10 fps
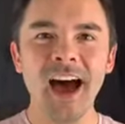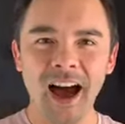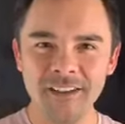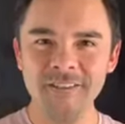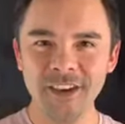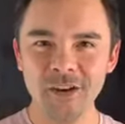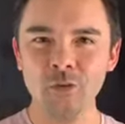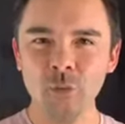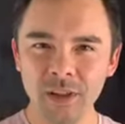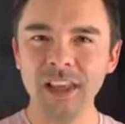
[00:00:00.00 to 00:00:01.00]
I feel
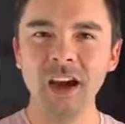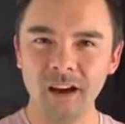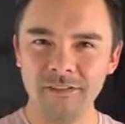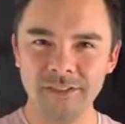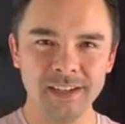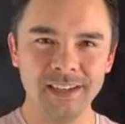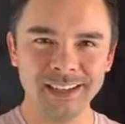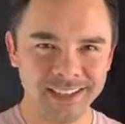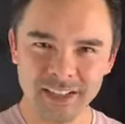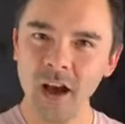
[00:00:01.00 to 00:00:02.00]
really confident
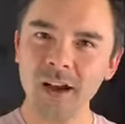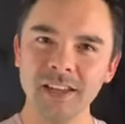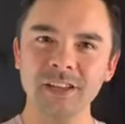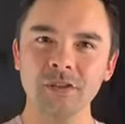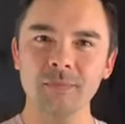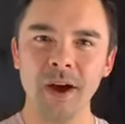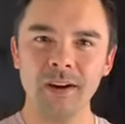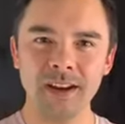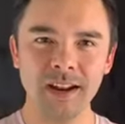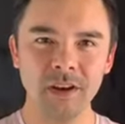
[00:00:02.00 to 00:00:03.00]
in talking to you
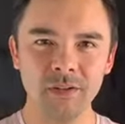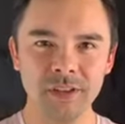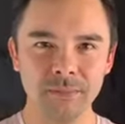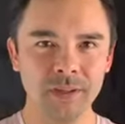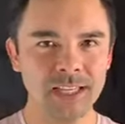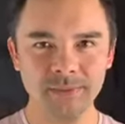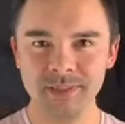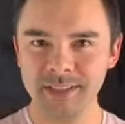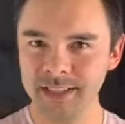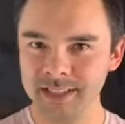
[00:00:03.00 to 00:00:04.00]
about, and I know that
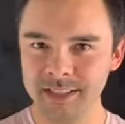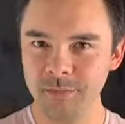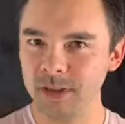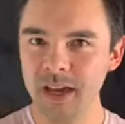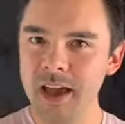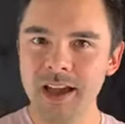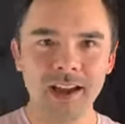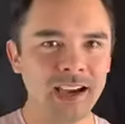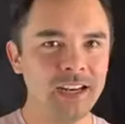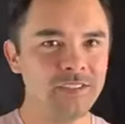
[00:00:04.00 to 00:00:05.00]
placements gets to be
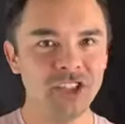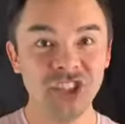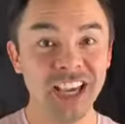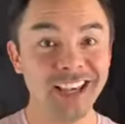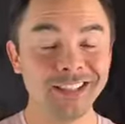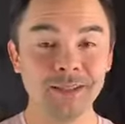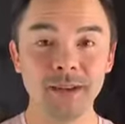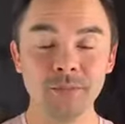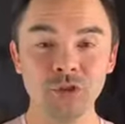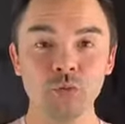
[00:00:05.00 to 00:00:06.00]
kind of a shaky,
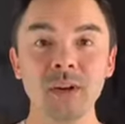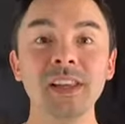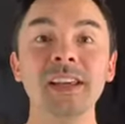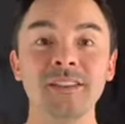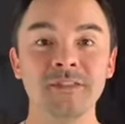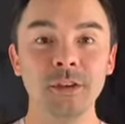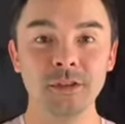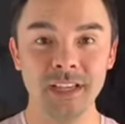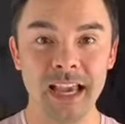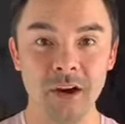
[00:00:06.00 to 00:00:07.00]
sometimes really
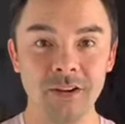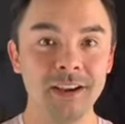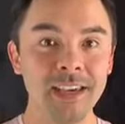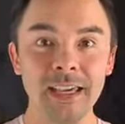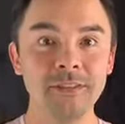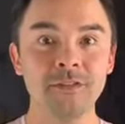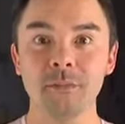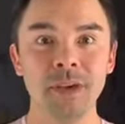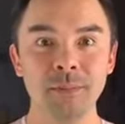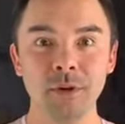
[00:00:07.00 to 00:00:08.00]
confusing area, even for
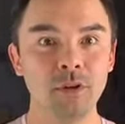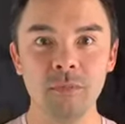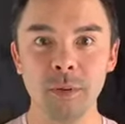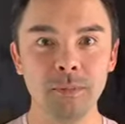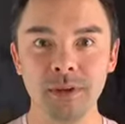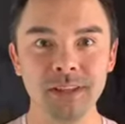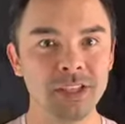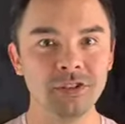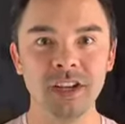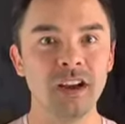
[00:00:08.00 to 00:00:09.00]
people who have been building
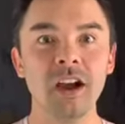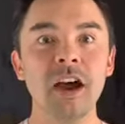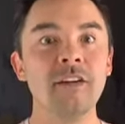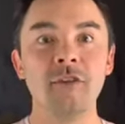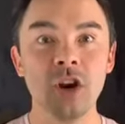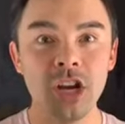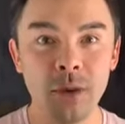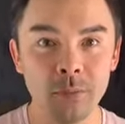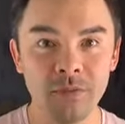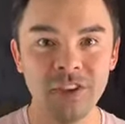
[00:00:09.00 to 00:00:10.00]
doTERRA for a
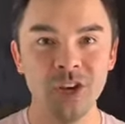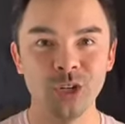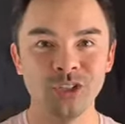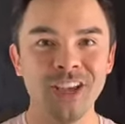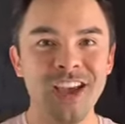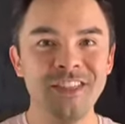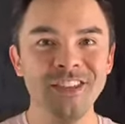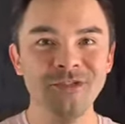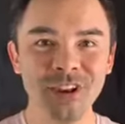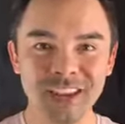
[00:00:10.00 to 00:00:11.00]
number of years. The
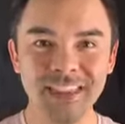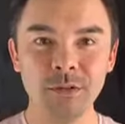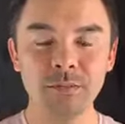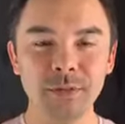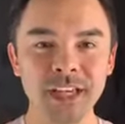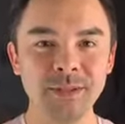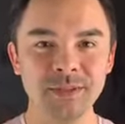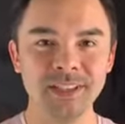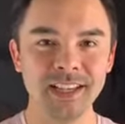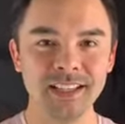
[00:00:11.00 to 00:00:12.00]
tricky thing with
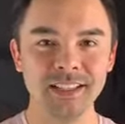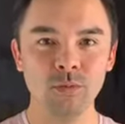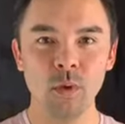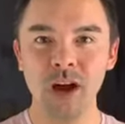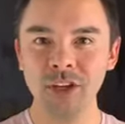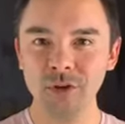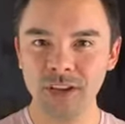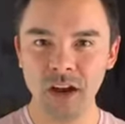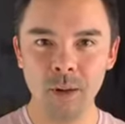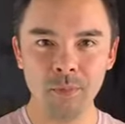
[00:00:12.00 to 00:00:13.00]
placements is while you
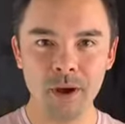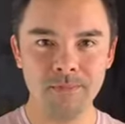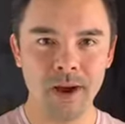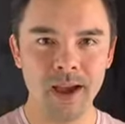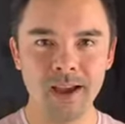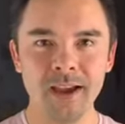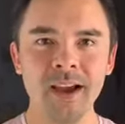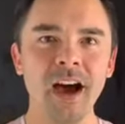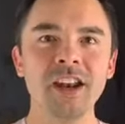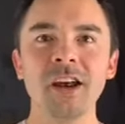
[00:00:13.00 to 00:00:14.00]
can operate by
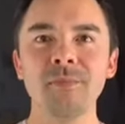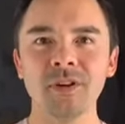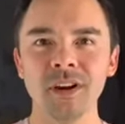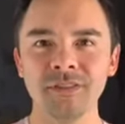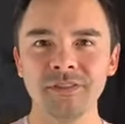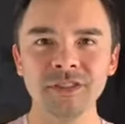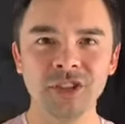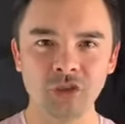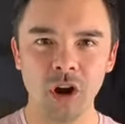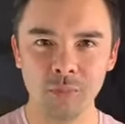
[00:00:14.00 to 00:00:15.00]
a number of
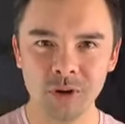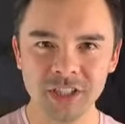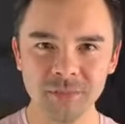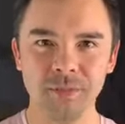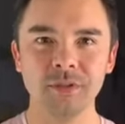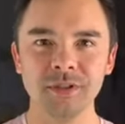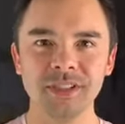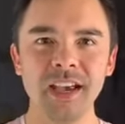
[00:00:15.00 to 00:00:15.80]
strong principles